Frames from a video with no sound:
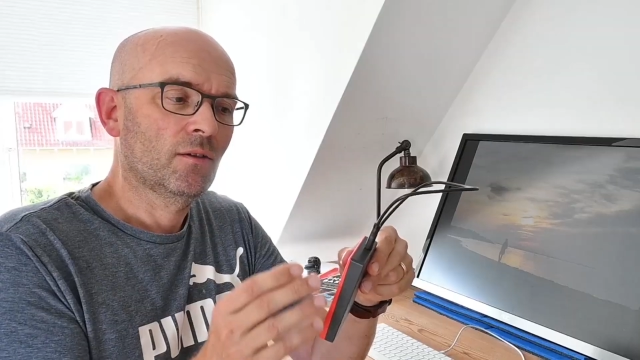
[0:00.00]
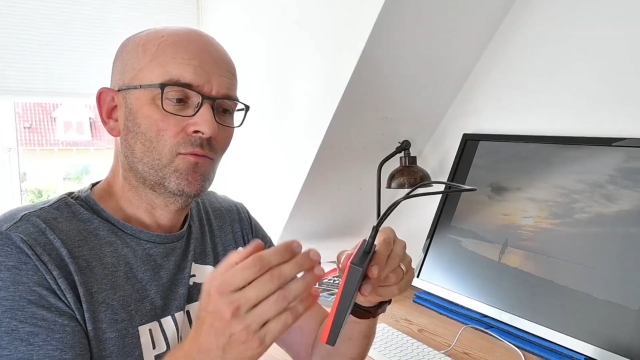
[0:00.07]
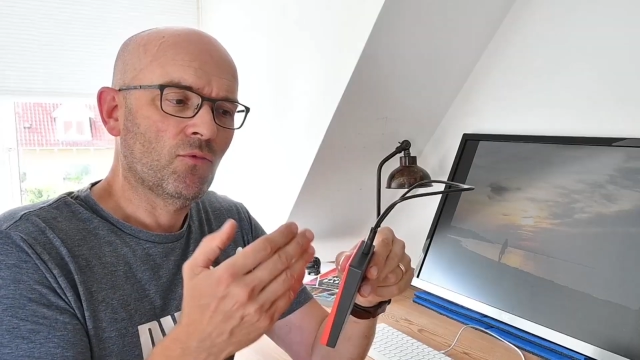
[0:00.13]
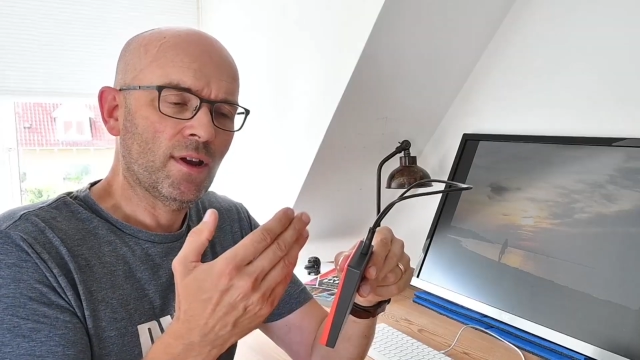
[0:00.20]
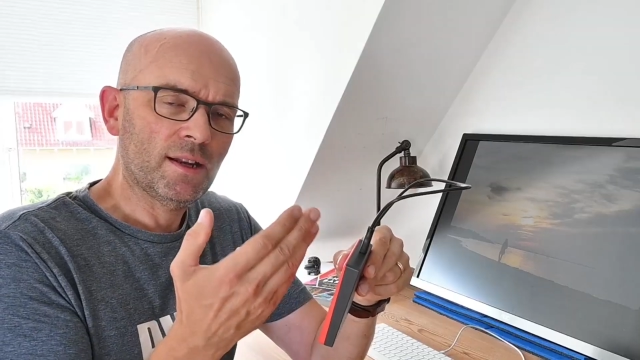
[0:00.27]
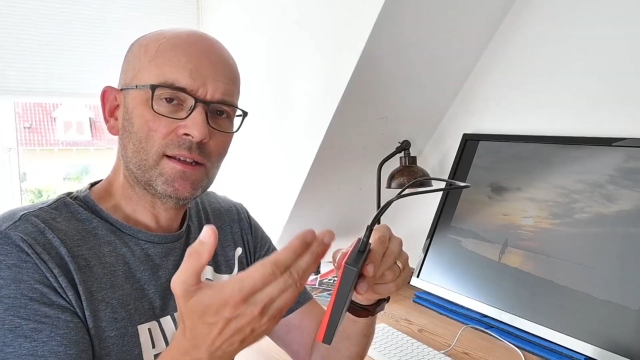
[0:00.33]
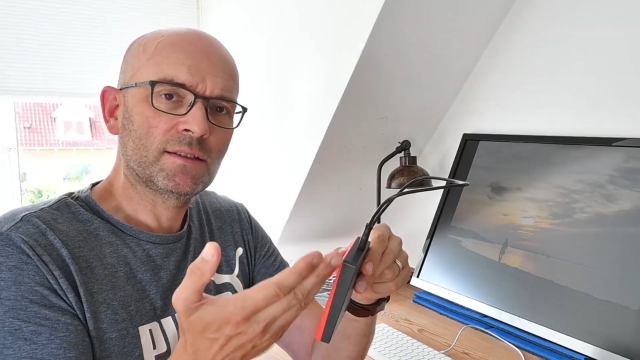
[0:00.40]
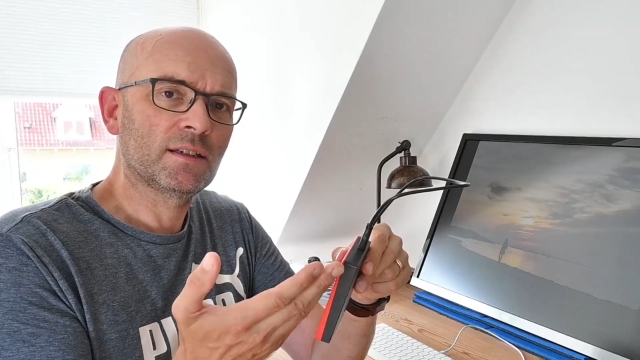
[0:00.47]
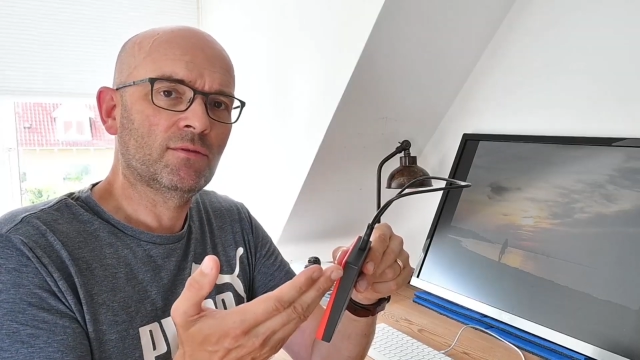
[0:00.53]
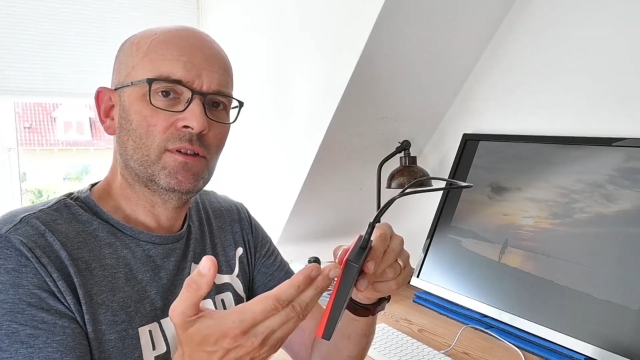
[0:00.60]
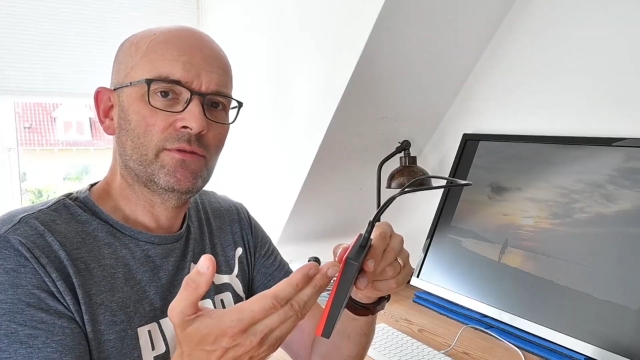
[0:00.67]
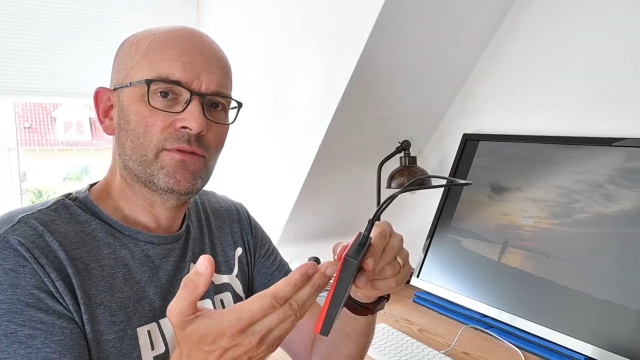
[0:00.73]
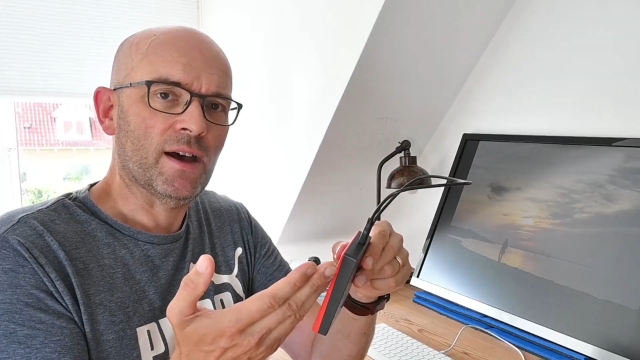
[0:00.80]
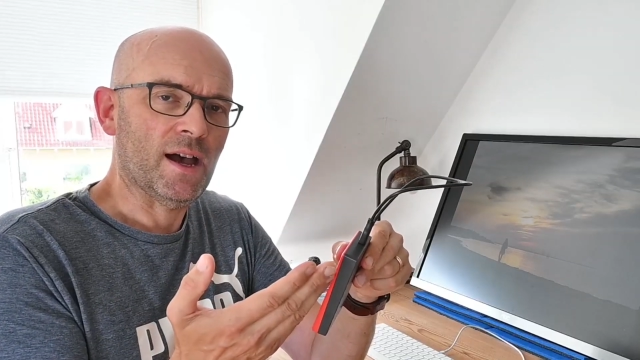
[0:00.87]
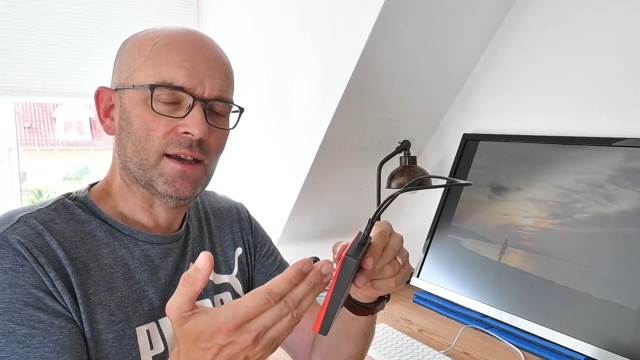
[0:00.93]
relatively
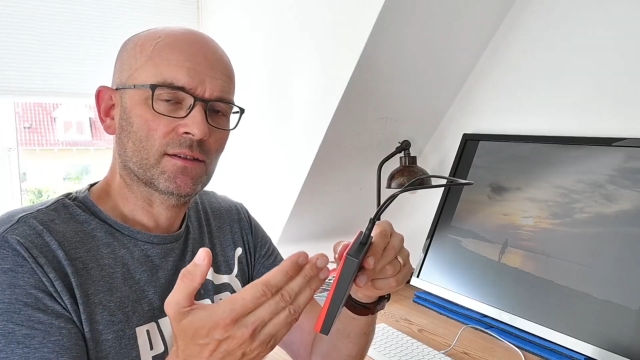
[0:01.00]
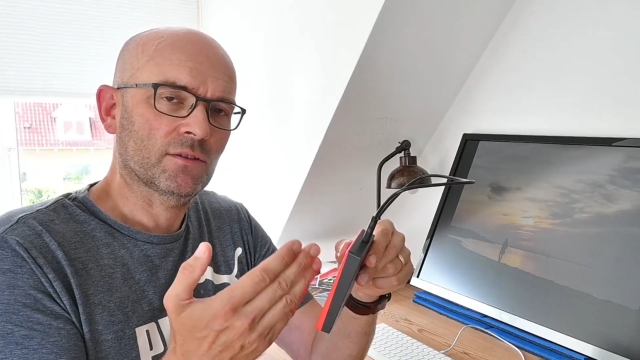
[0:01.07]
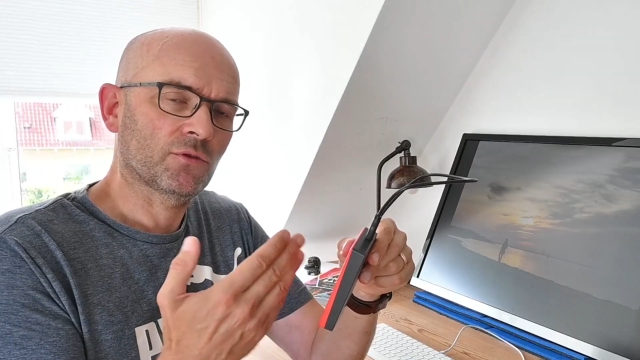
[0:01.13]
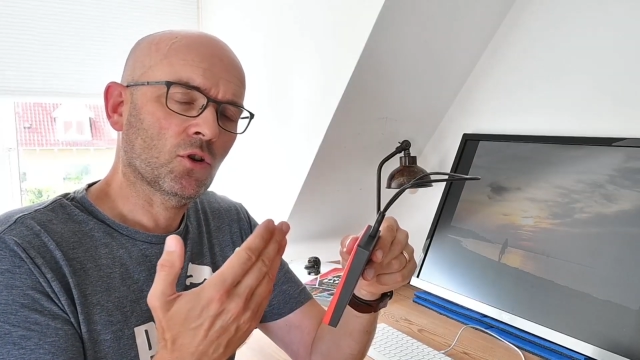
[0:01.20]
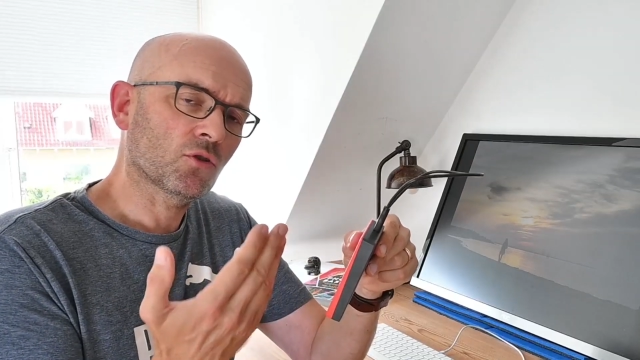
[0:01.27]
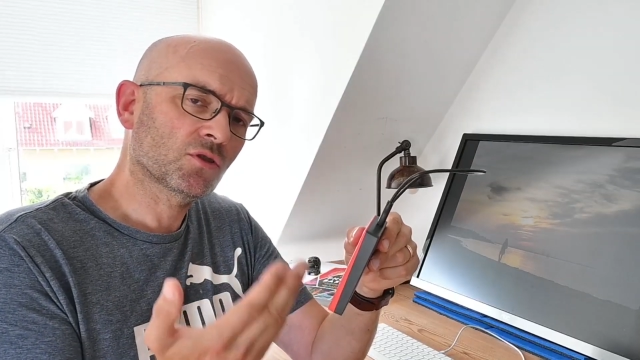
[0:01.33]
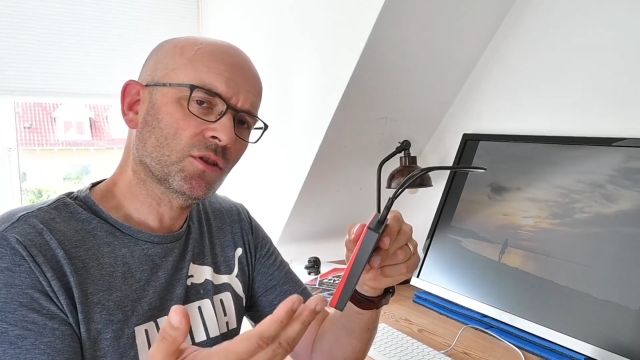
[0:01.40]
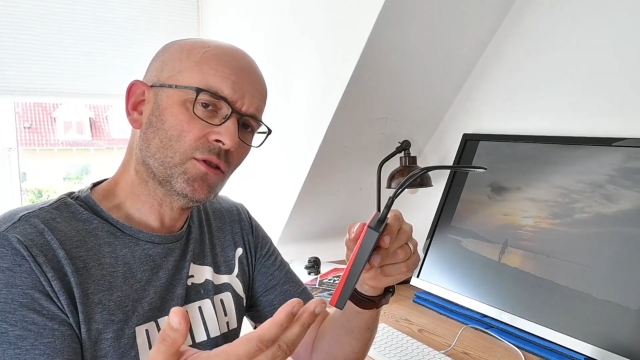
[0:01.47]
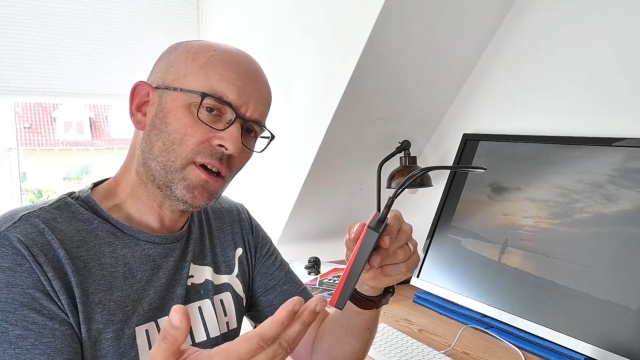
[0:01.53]
fast. Of course,